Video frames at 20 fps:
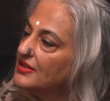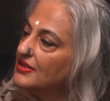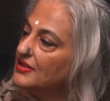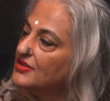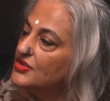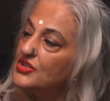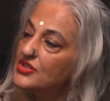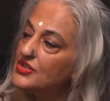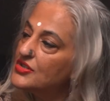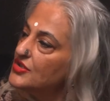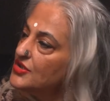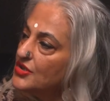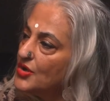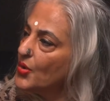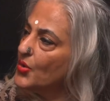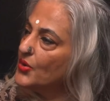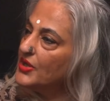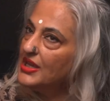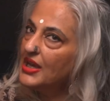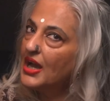Just
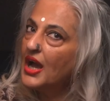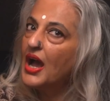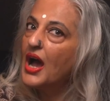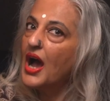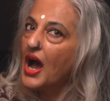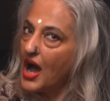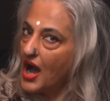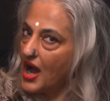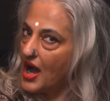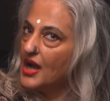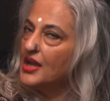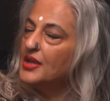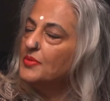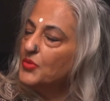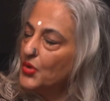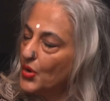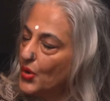knowing I'm